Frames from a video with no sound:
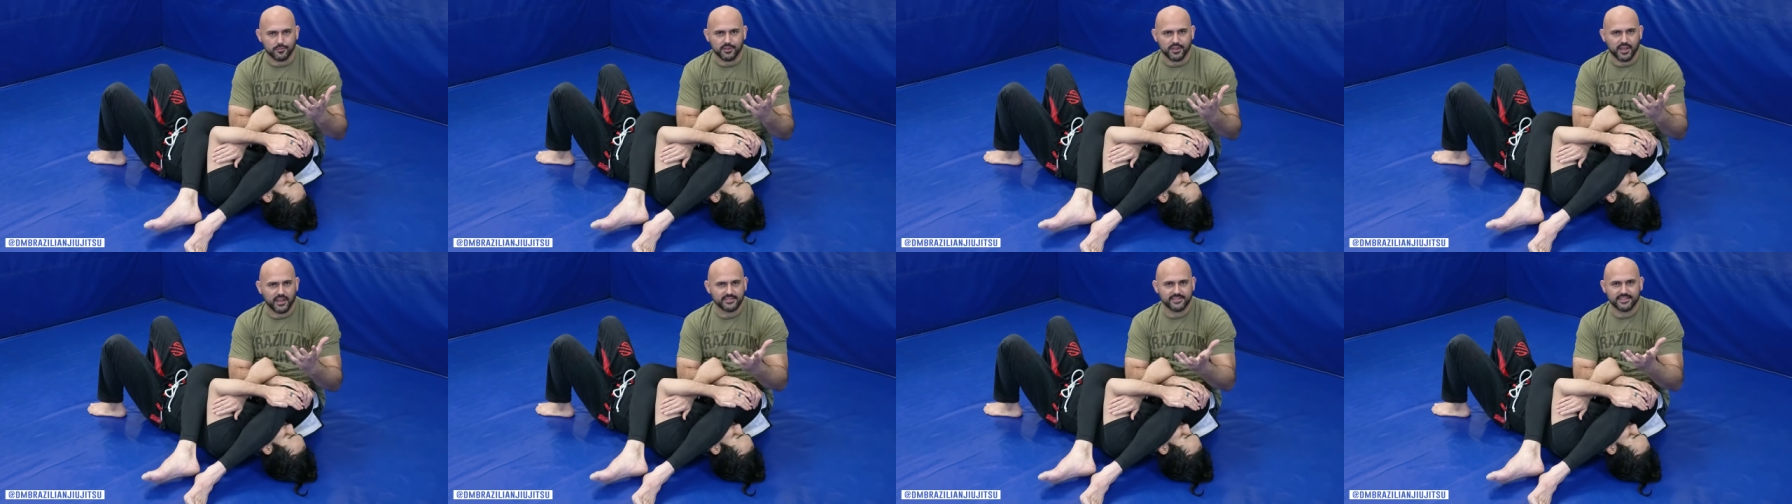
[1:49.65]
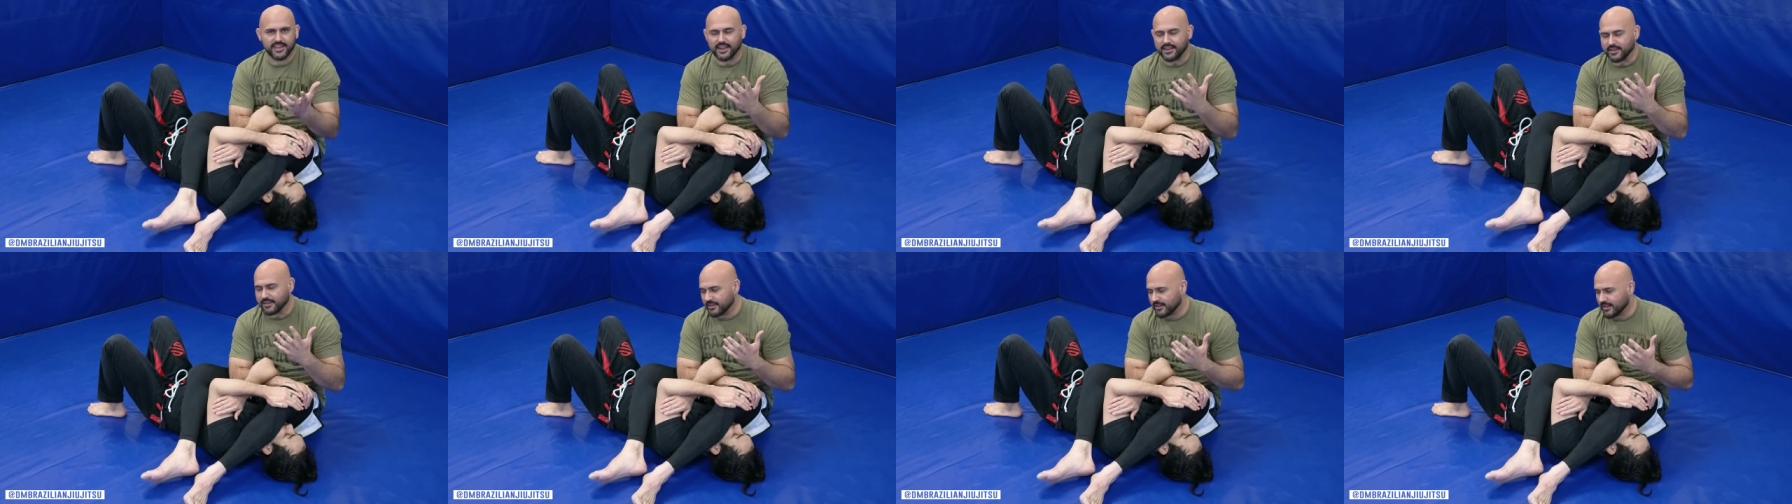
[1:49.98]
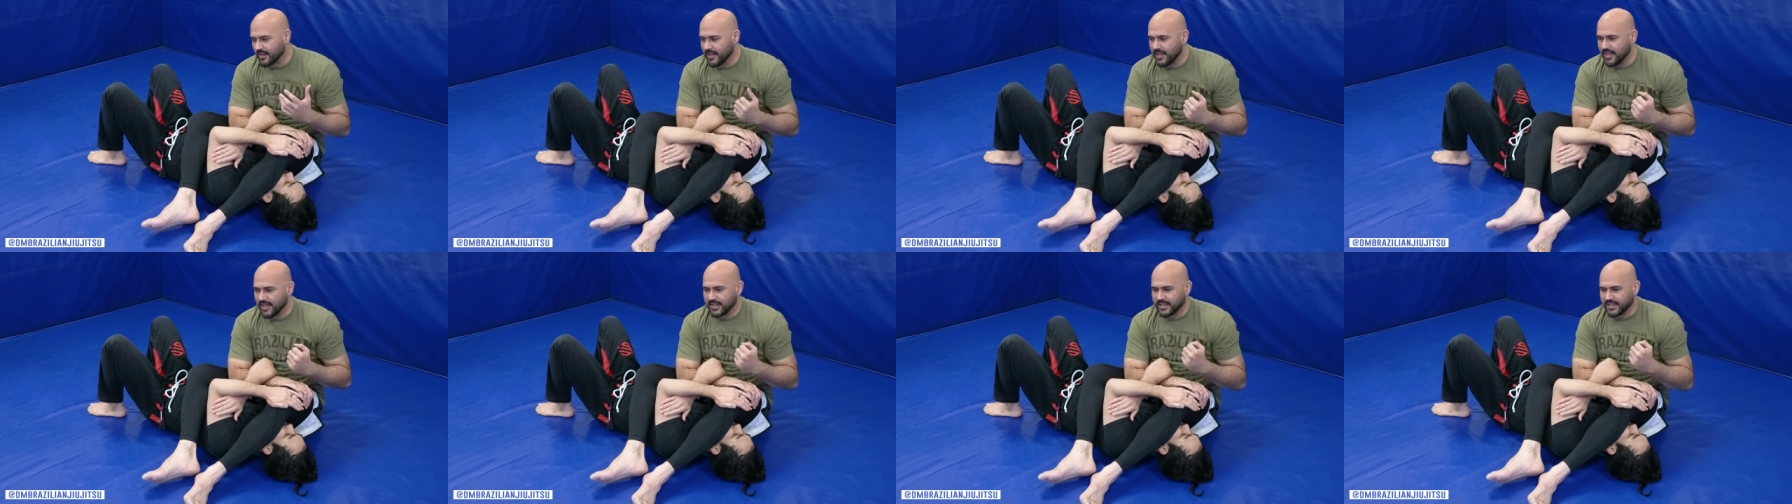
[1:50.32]
You guys got to
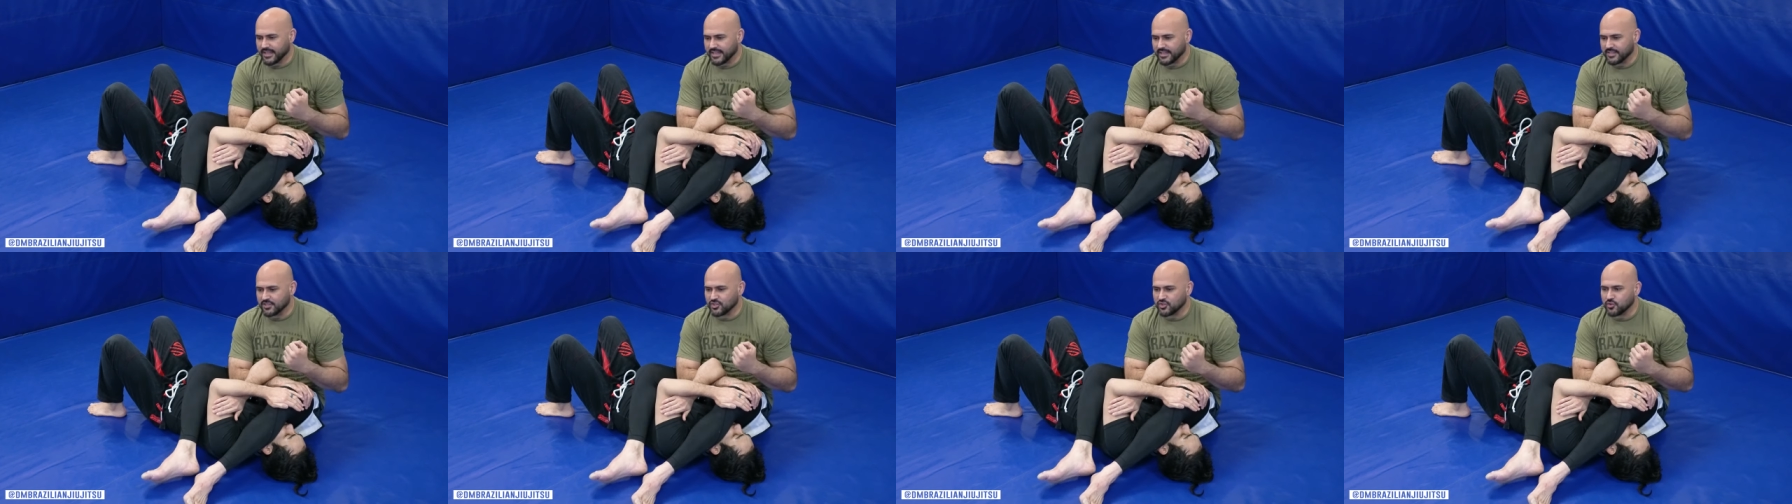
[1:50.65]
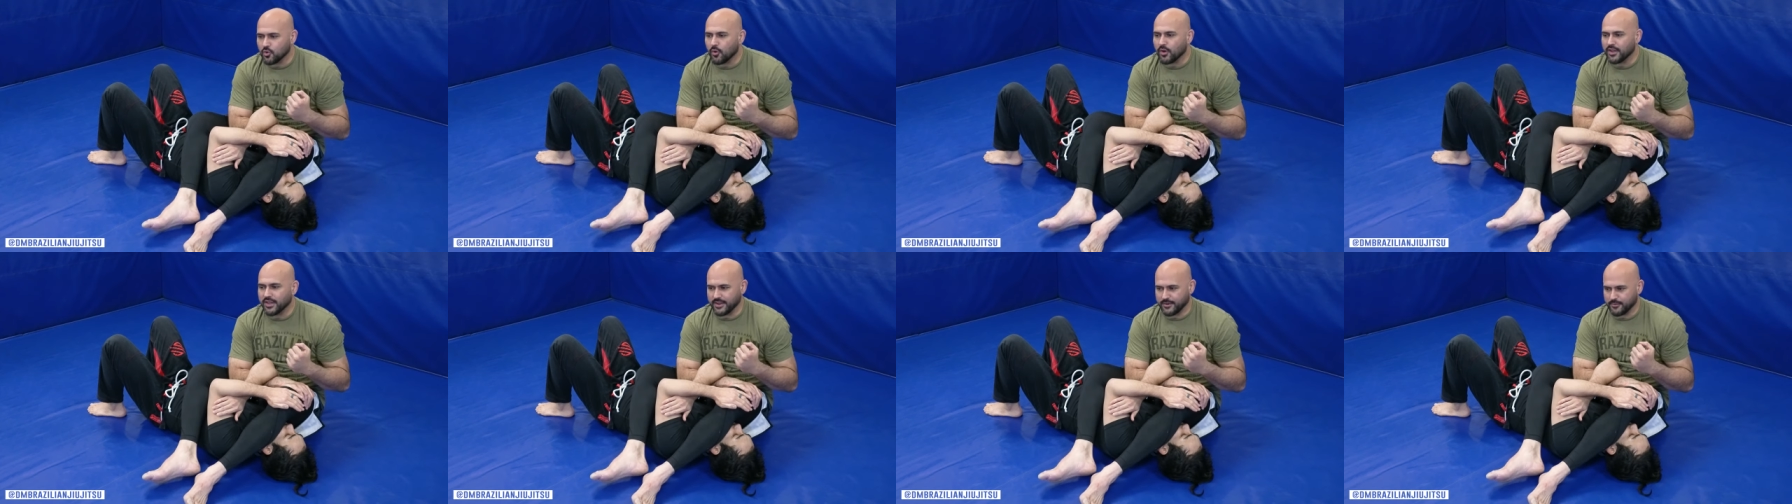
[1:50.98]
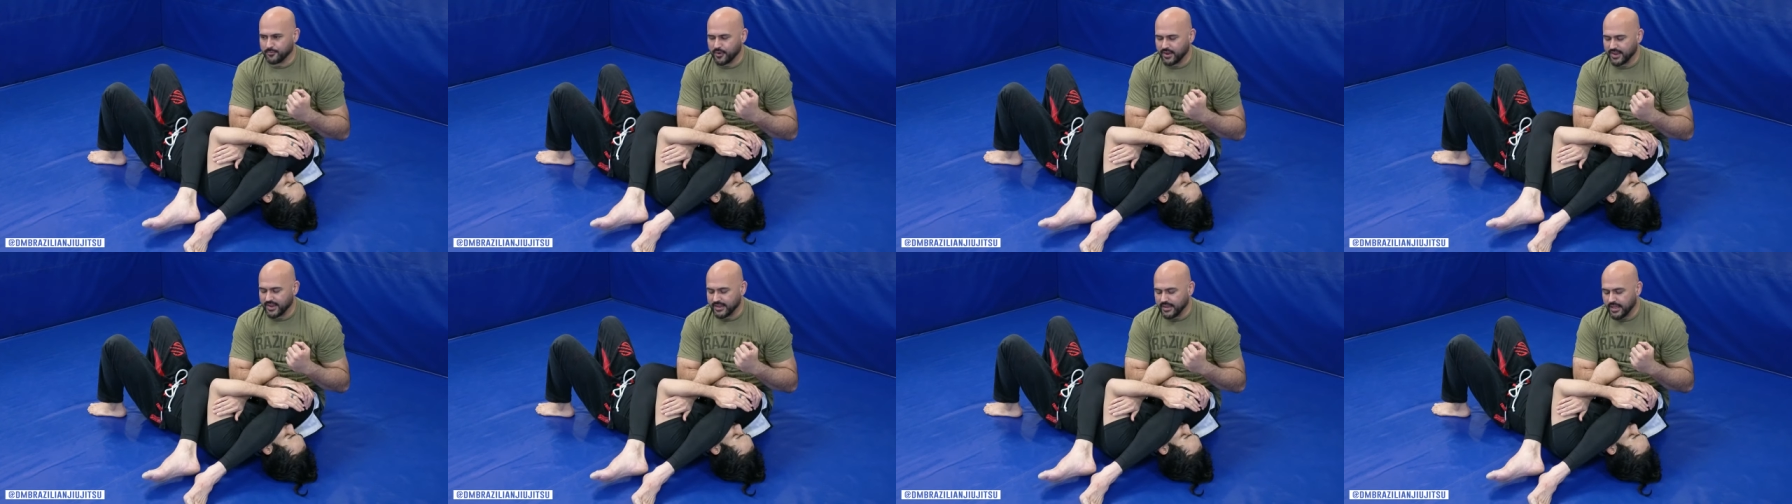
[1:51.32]
enjoy
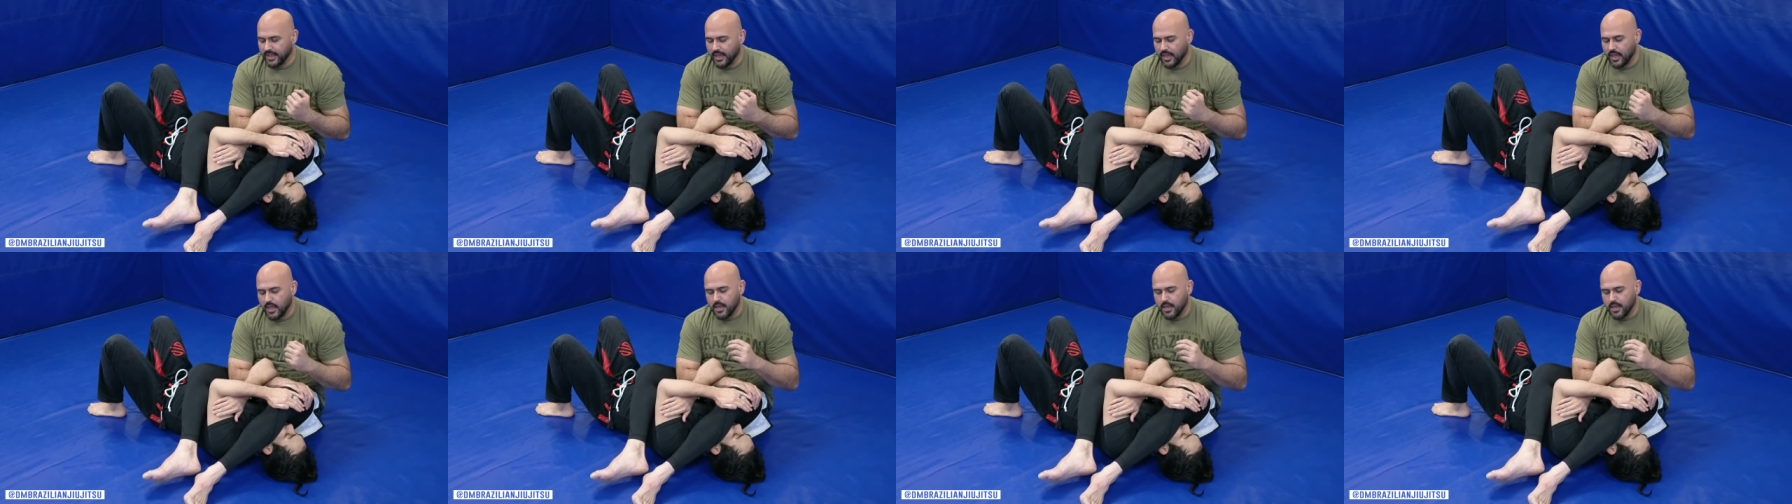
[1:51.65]
it, right?